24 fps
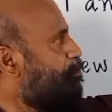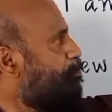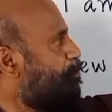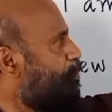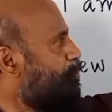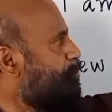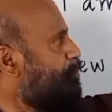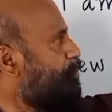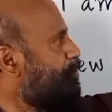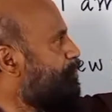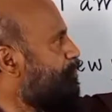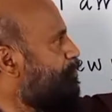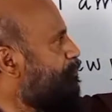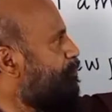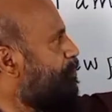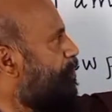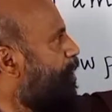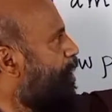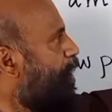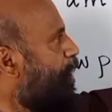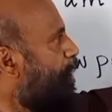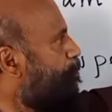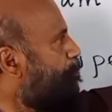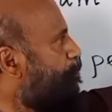positive.
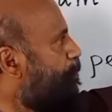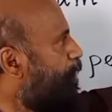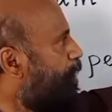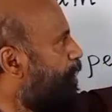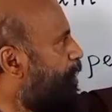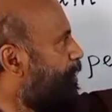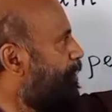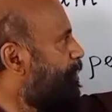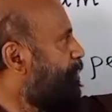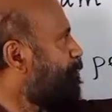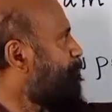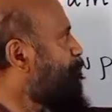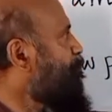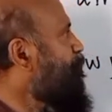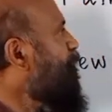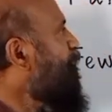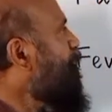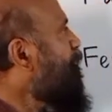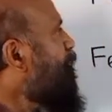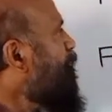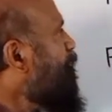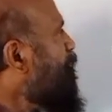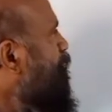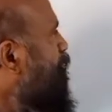Am I?
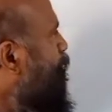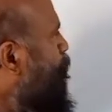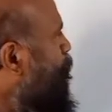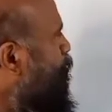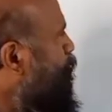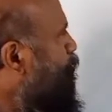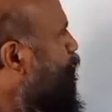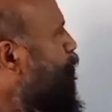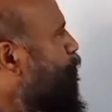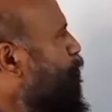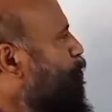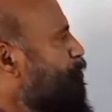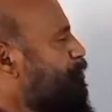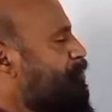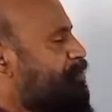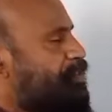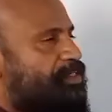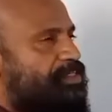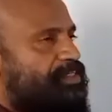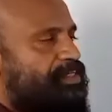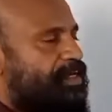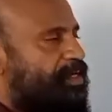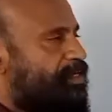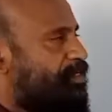Suppose the
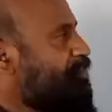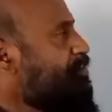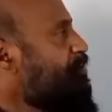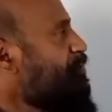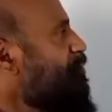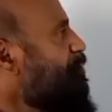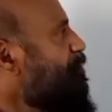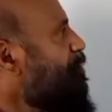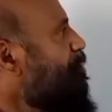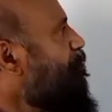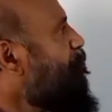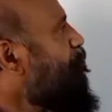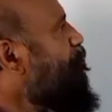question is